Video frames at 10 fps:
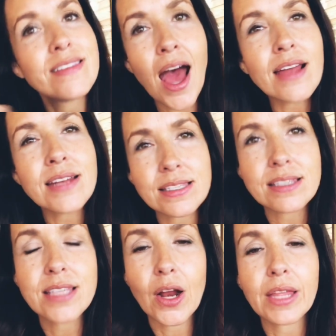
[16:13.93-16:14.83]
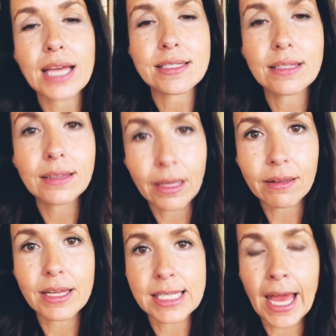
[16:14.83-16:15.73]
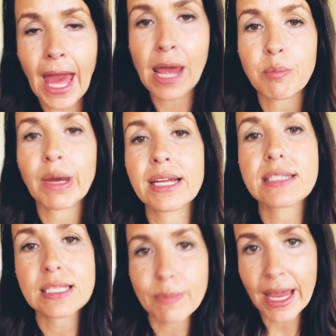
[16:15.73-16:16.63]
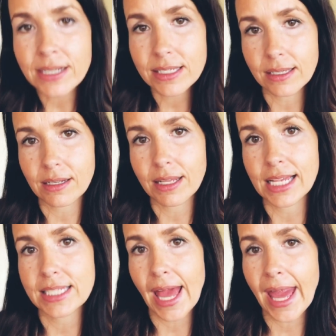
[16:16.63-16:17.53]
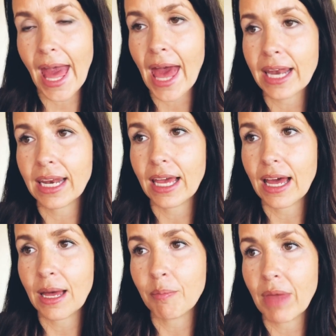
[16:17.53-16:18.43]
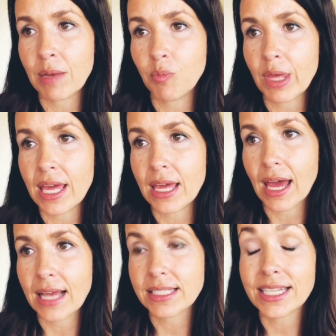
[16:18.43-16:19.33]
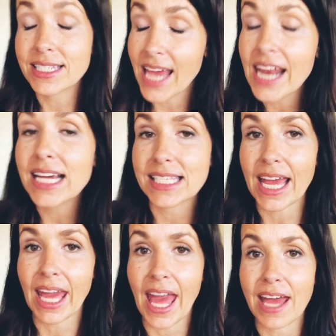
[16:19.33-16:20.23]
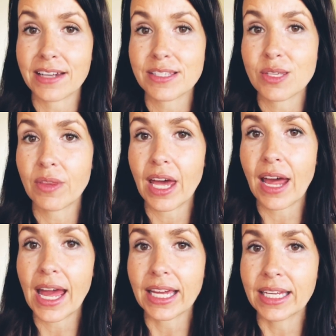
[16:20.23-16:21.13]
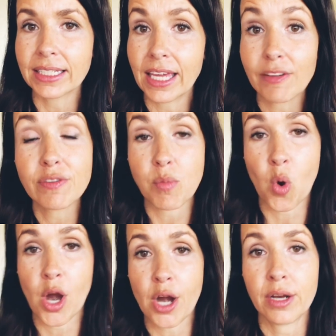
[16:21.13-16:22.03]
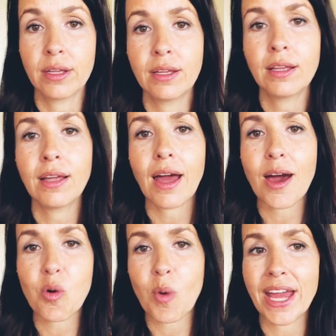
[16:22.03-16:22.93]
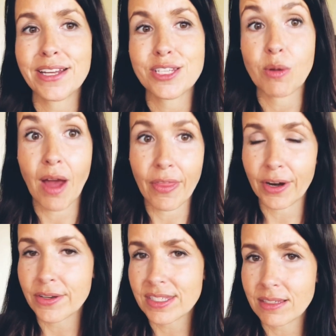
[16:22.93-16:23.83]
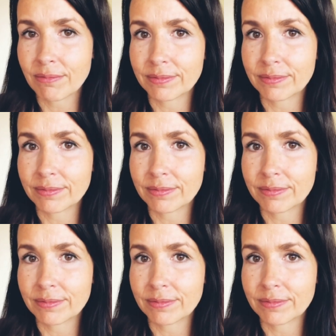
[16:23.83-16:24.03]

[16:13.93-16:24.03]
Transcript: not necessarily as little as I can, but spend as little as I can um, and be as content as I can so that I can give more away to others.